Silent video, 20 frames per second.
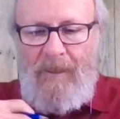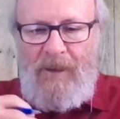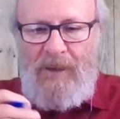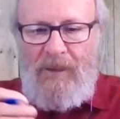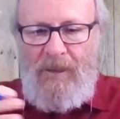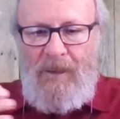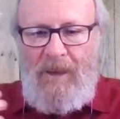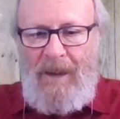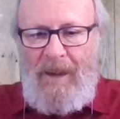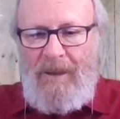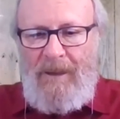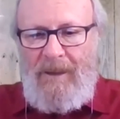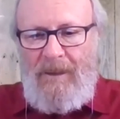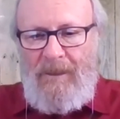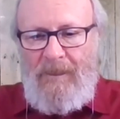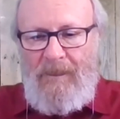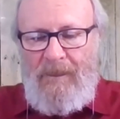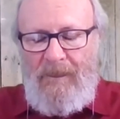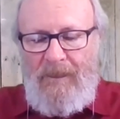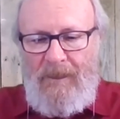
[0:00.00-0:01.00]
throughout
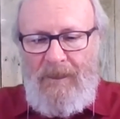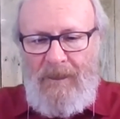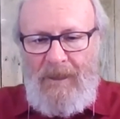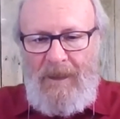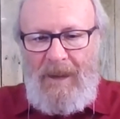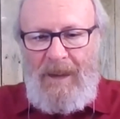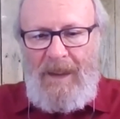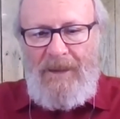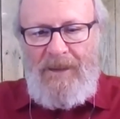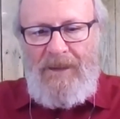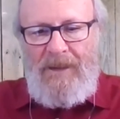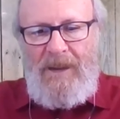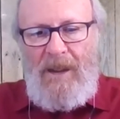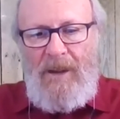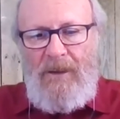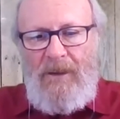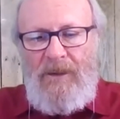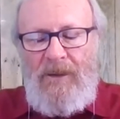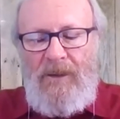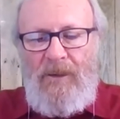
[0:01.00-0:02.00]
the last day
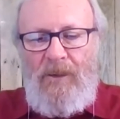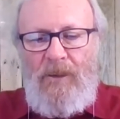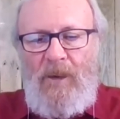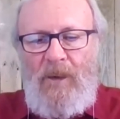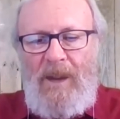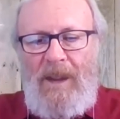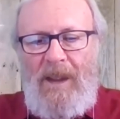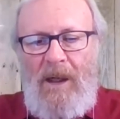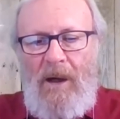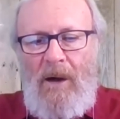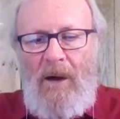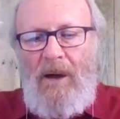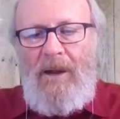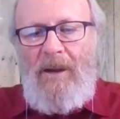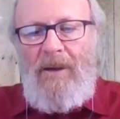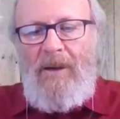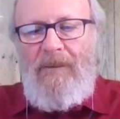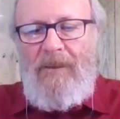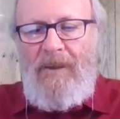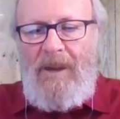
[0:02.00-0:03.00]
or two, we are
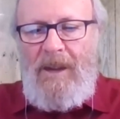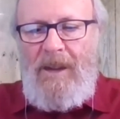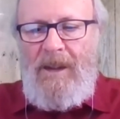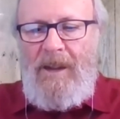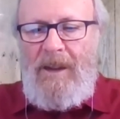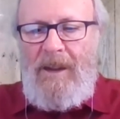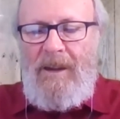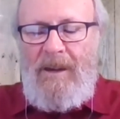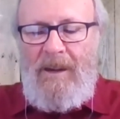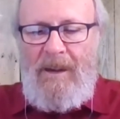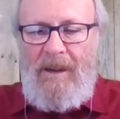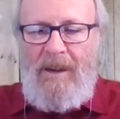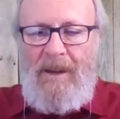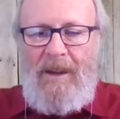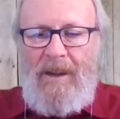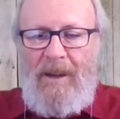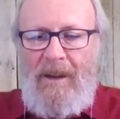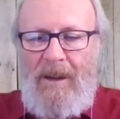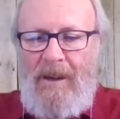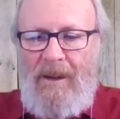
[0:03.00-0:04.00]
convening
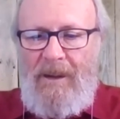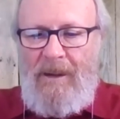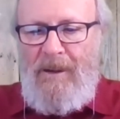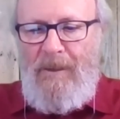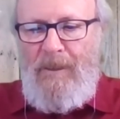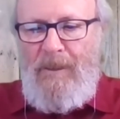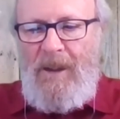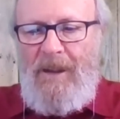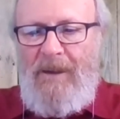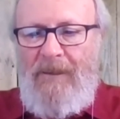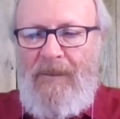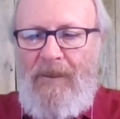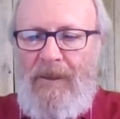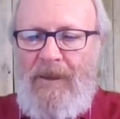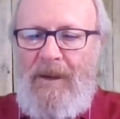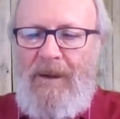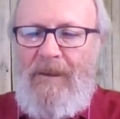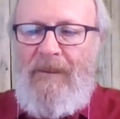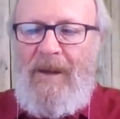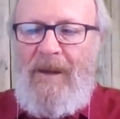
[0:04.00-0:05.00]
a committee for
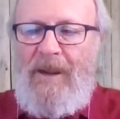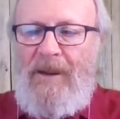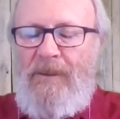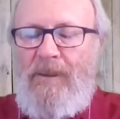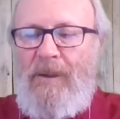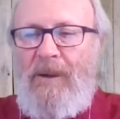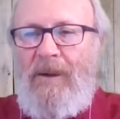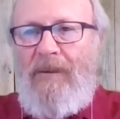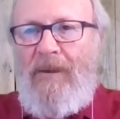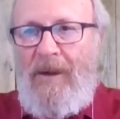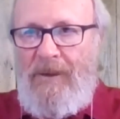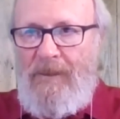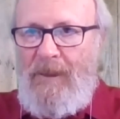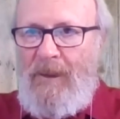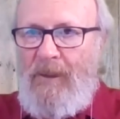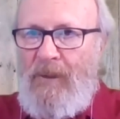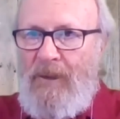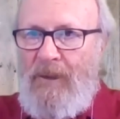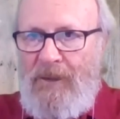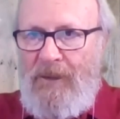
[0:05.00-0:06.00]
the advancement of
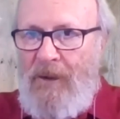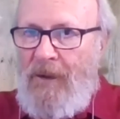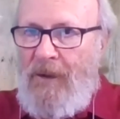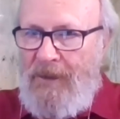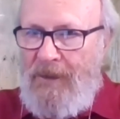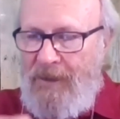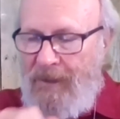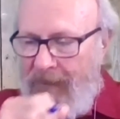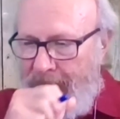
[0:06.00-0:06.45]
respite research.